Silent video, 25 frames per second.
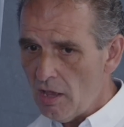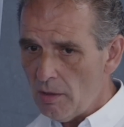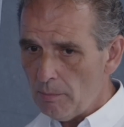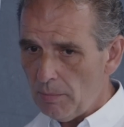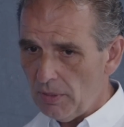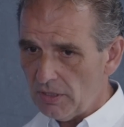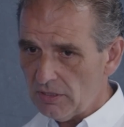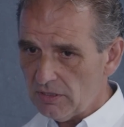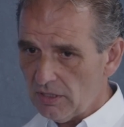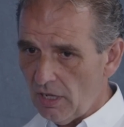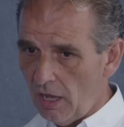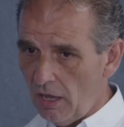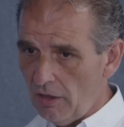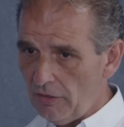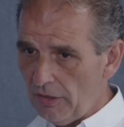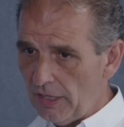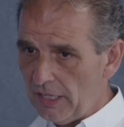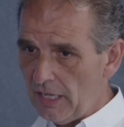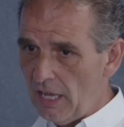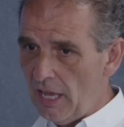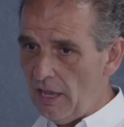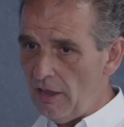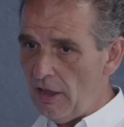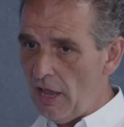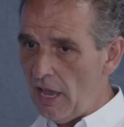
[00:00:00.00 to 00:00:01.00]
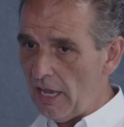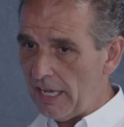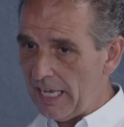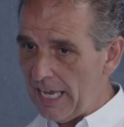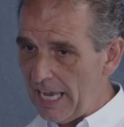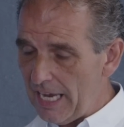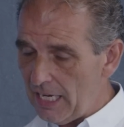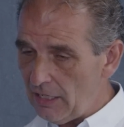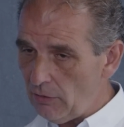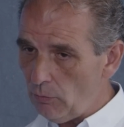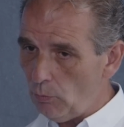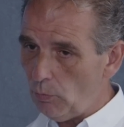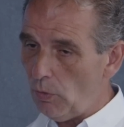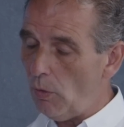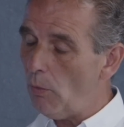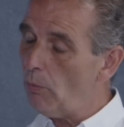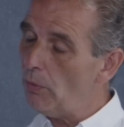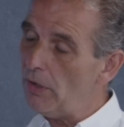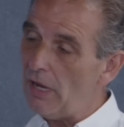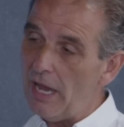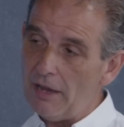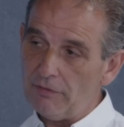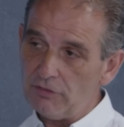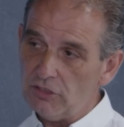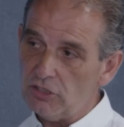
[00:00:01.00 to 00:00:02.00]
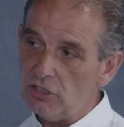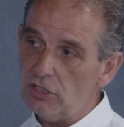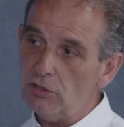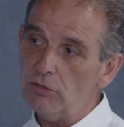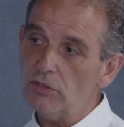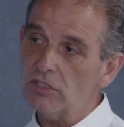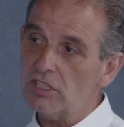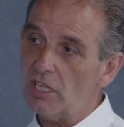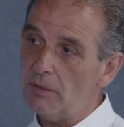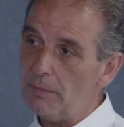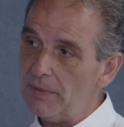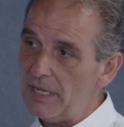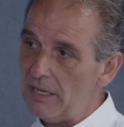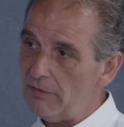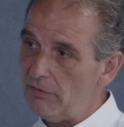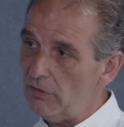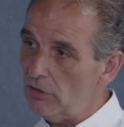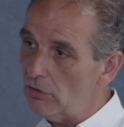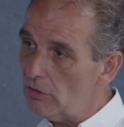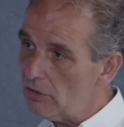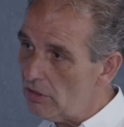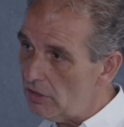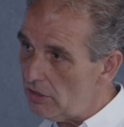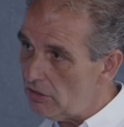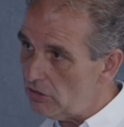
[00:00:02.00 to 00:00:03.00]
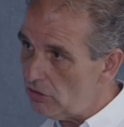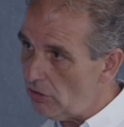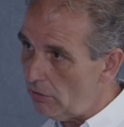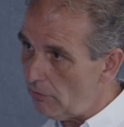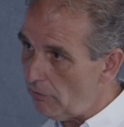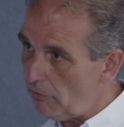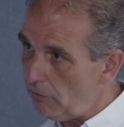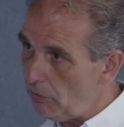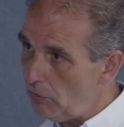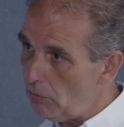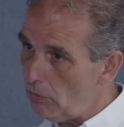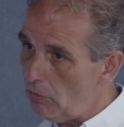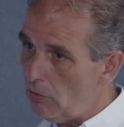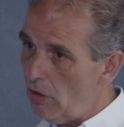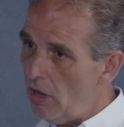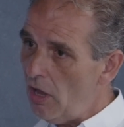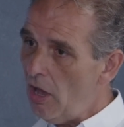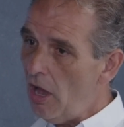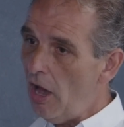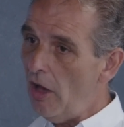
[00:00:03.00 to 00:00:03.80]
But I think, it, again, what we have to do is come and have a look at your shop floor